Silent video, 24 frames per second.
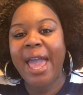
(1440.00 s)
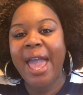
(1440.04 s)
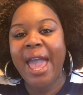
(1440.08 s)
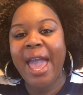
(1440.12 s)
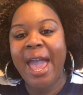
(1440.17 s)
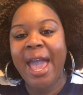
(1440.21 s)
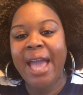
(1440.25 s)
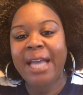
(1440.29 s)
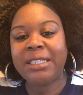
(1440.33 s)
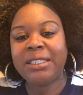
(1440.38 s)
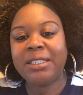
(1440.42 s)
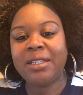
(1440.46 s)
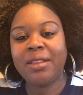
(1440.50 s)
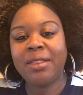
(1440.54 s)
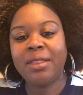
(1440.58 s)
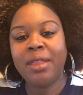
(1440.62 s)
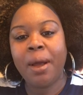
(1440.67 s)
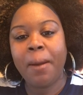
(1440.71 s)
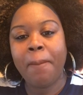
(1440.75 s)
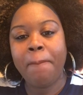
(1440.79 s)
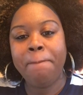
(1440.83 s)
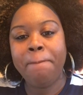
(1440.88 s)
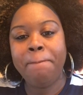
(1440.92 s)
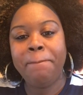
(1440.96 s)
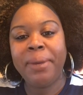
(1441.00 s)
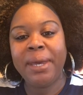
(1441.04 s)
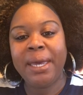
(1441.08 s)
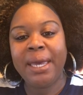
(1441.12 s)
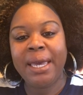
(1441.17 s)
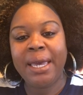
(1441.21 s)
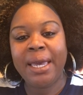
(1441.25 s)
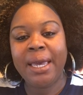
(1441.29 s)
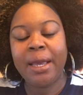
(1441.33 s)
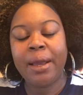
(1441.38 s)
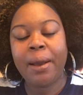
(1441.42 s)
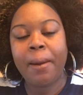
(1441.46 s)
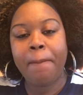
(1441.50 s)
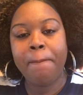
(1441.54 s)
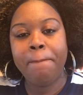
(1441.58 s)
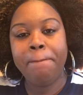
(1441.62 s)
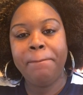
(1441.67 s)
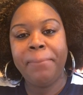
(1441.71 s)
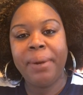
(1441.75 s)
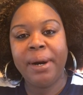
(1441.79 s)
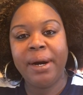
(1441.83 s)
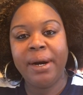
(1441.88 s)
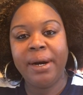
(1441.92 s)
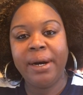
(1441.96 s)
at the big
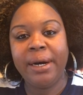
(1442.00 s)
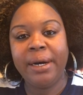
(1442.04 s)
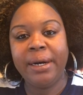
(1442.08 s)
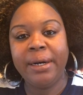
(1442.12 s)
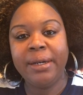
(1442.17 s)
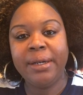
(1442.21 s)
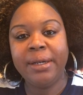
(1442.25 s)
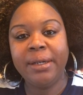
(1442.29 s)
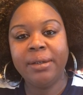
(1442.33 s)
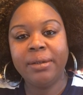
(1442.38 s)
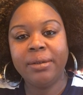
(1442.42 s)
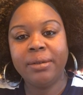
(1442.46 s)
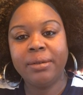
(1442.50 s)
bug.